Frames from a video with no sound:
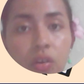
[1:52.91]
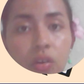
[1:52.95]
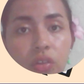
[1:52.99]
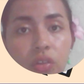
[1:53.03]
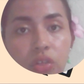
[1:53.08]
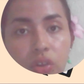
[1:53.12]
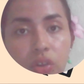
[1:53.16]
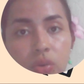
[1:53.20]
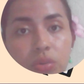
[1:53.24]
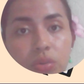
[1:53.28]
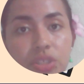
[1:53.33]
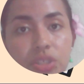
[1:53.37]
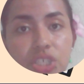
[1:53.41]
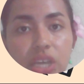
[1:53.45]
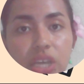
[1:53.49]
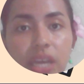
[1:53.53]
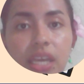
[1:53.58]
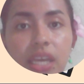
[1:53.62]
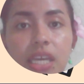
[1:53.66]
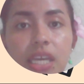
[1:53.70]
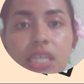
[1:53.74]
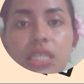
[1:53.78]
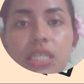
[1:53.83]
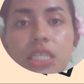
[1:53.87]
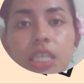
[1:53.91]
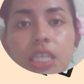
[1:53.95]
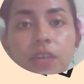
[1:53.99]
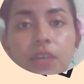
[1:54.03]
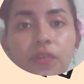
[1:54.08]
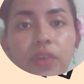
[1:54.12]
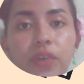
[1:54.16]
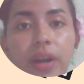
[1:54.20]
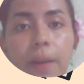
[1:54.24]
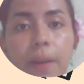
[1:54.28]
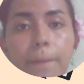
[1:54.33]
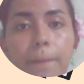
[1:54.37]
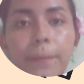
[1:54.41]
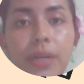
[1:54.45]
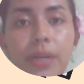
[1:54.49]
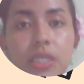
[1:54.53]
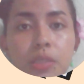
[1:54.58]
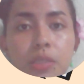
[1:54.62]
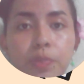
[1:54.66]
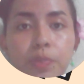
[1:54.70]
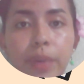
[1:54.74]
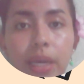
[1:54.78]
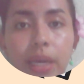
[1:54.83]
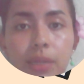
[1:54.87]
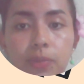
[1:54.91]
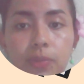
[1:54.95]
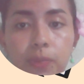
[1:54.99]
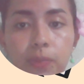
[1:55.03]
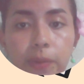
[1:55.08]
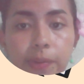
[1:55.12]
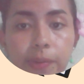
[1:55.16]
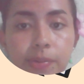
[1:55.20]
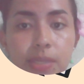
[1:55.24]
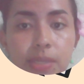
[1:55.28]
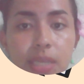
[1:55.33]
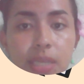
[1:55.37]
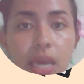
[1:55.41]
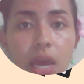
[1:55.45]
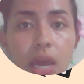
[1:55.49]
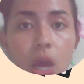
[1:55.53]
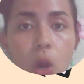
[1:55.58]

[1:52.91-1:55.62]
through checking different perspectives,